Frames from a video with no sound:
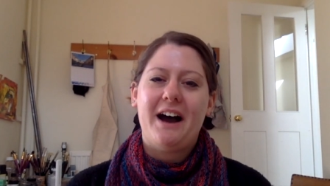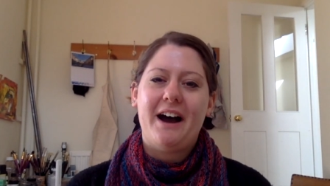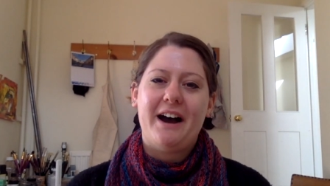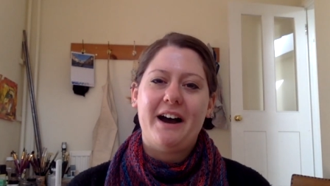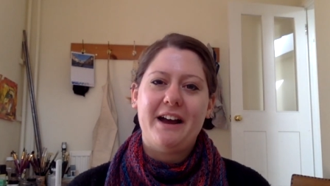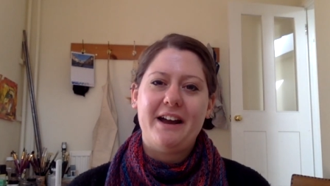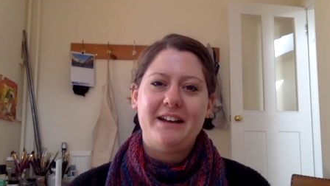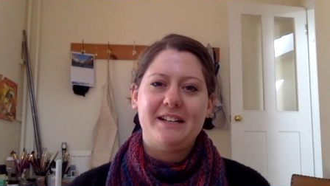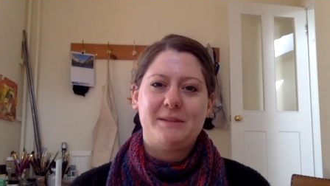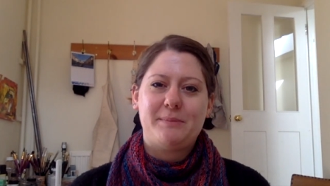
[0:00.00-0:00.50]

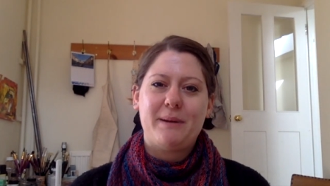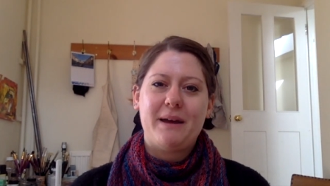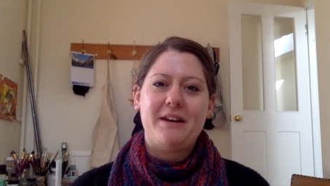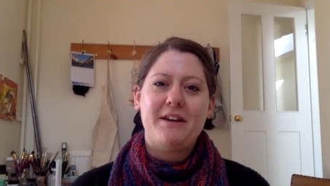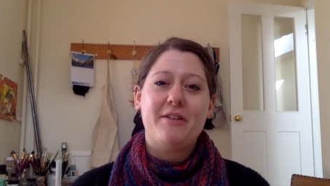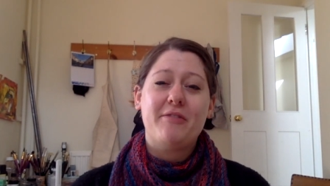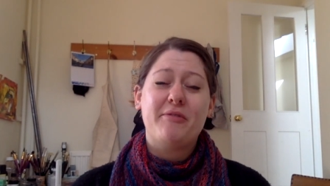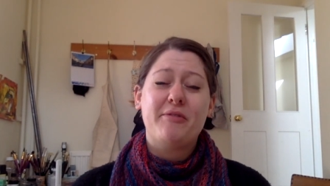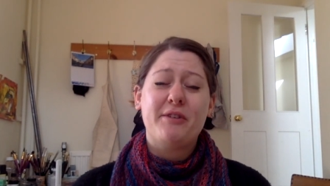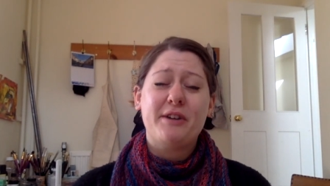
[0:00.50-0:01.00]
I spent
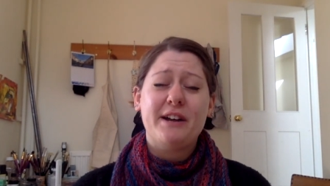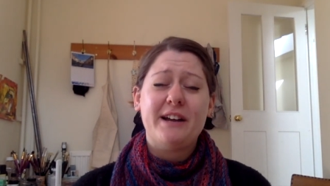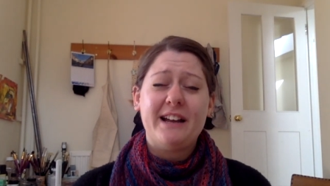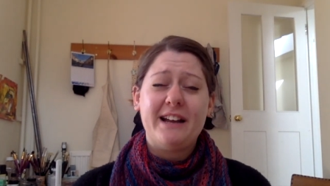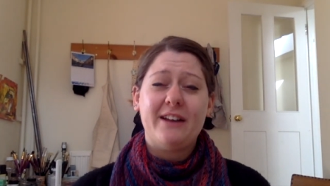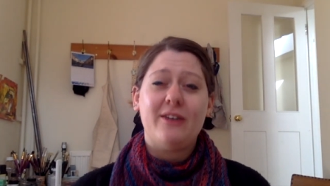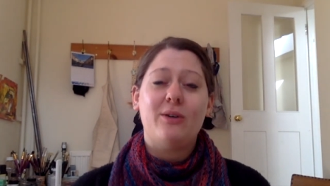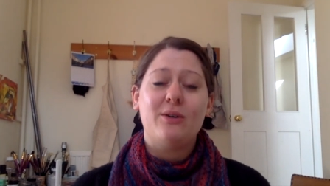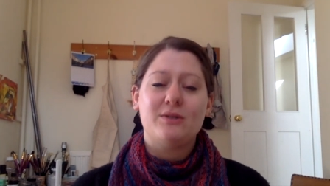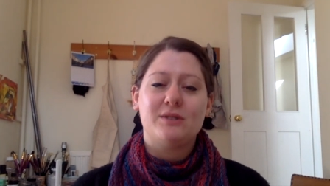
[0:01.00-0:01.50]
a really
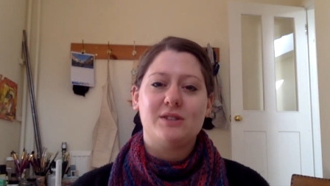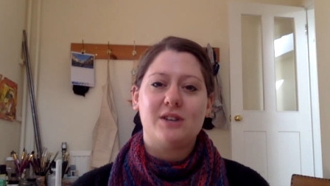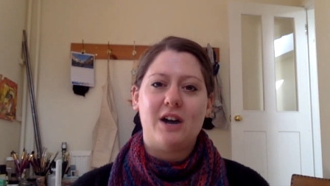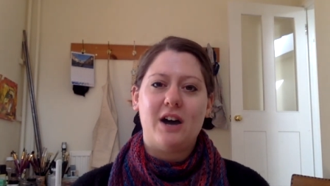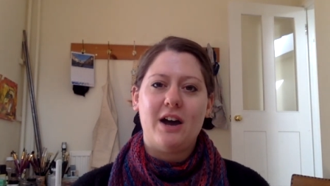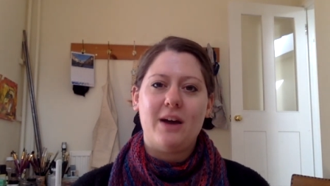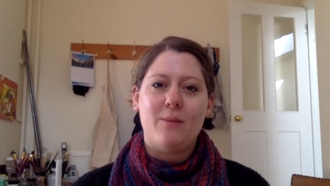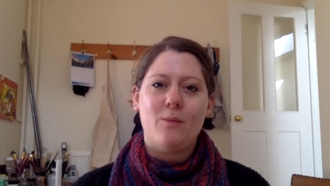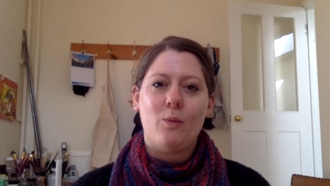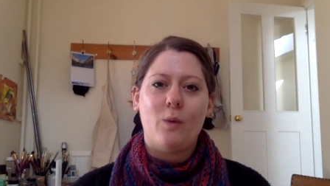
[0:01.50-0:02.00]
long
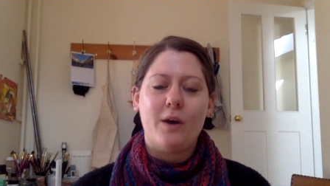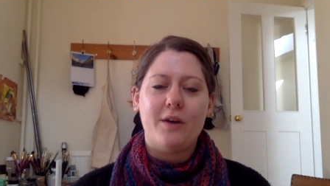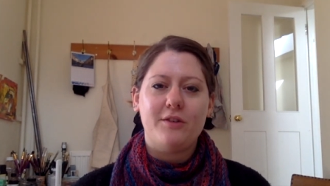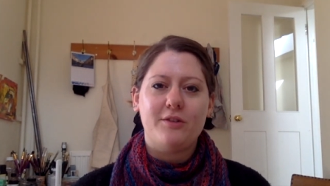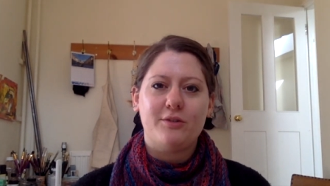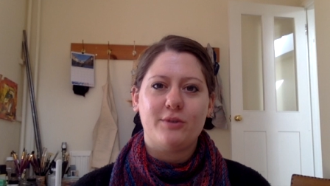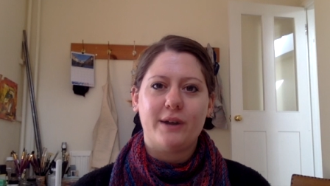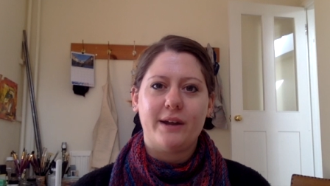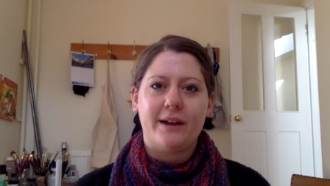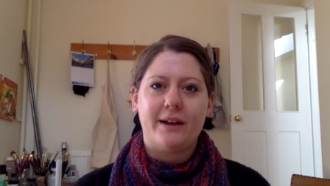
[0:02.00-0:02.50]
time
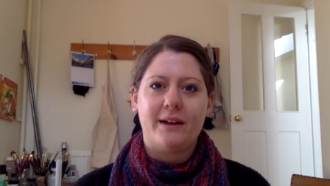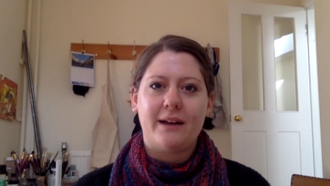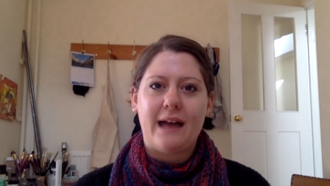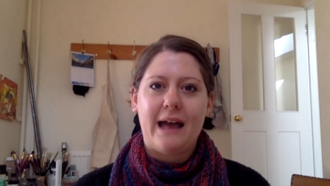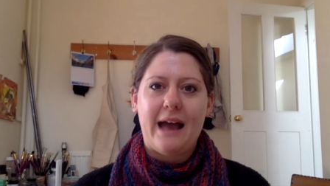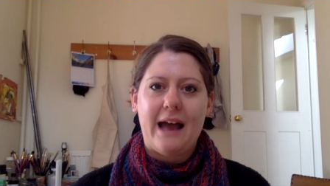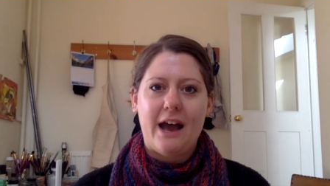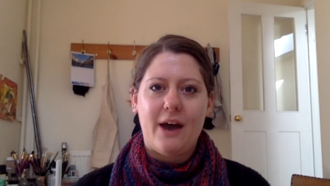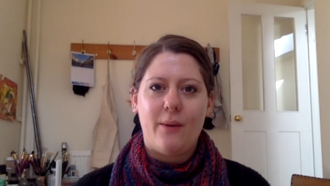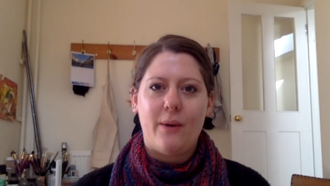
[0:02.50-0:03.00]
wondering
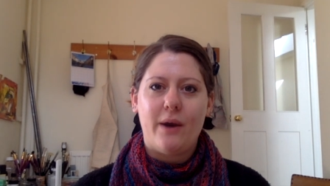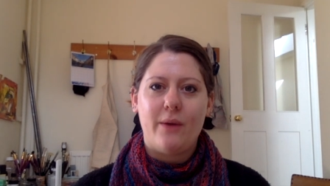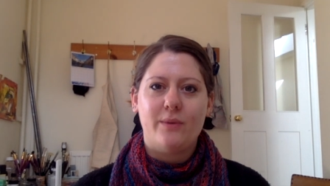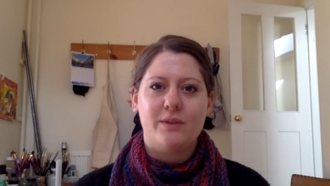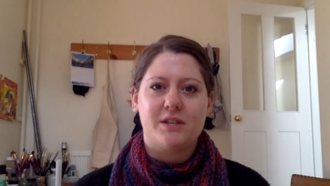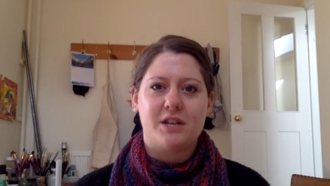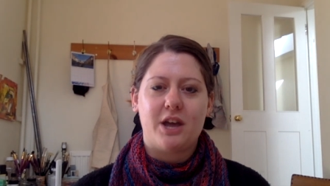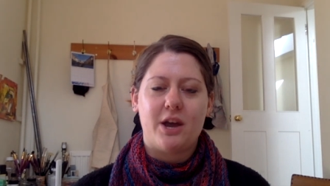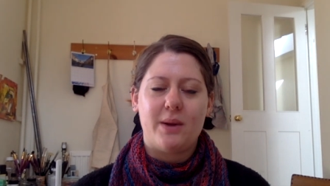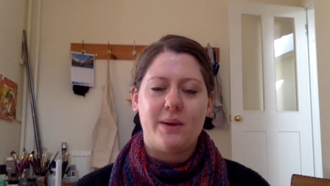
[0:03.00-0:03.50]
how I
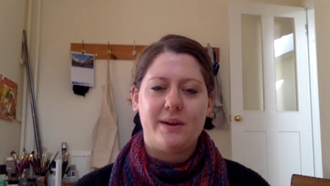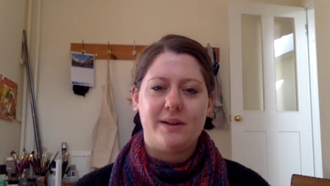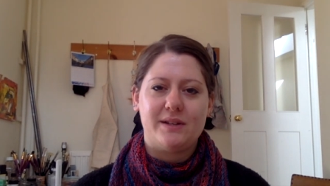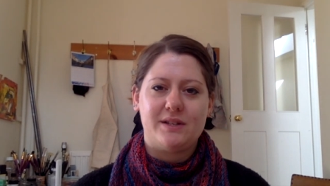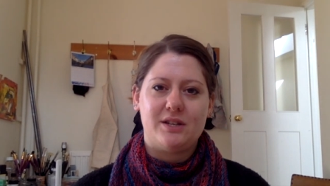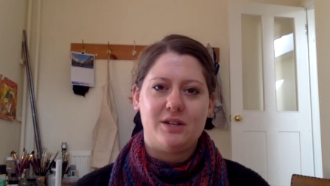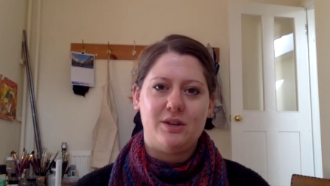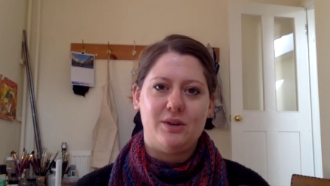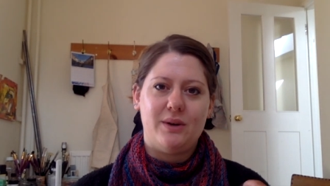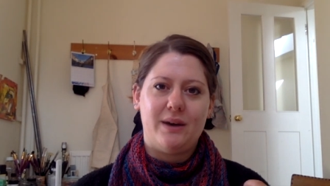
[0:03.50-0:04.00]
was going
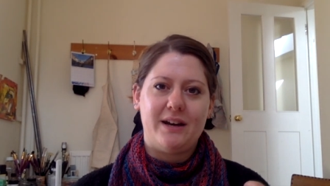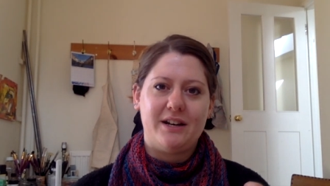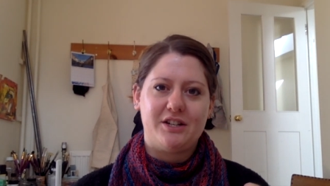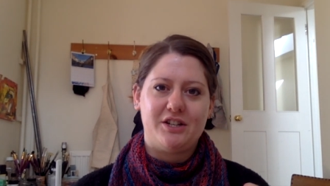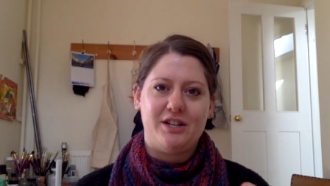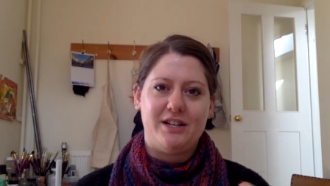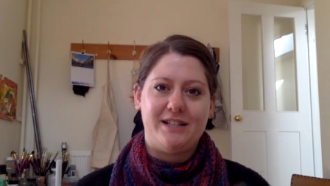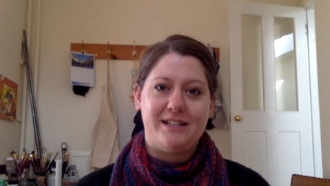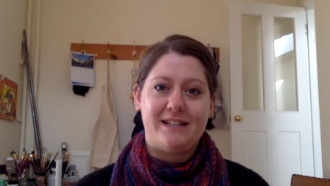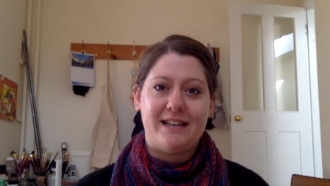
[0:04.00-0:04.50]
to
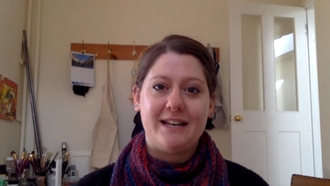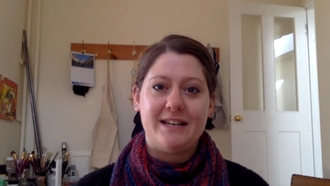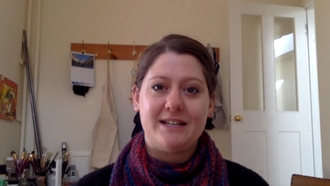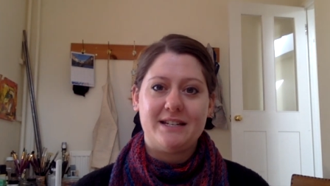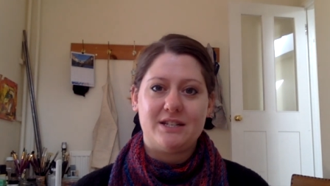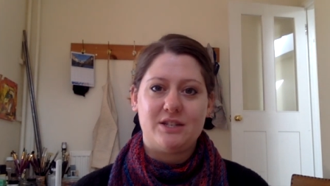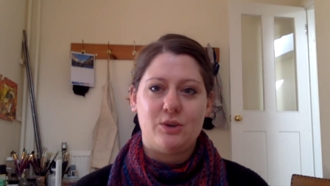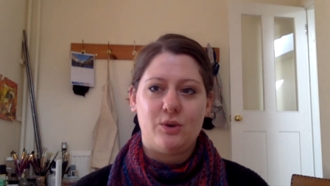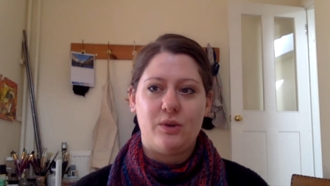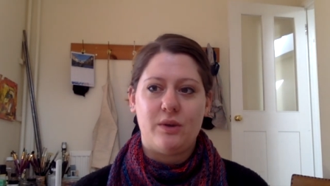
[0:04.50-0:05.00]
actually send
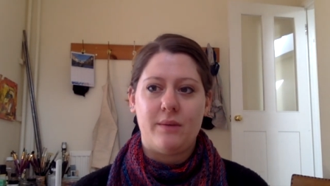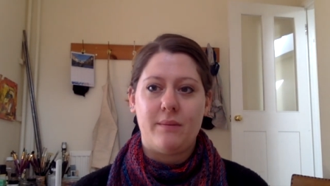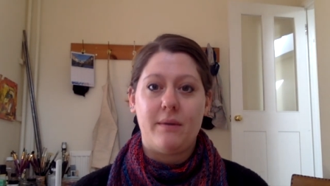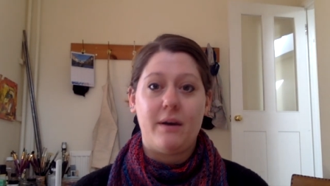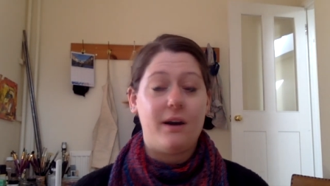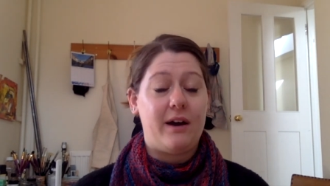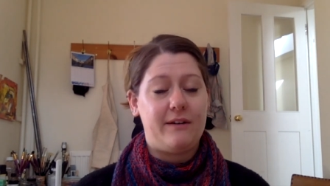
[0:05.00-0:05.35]
it to them.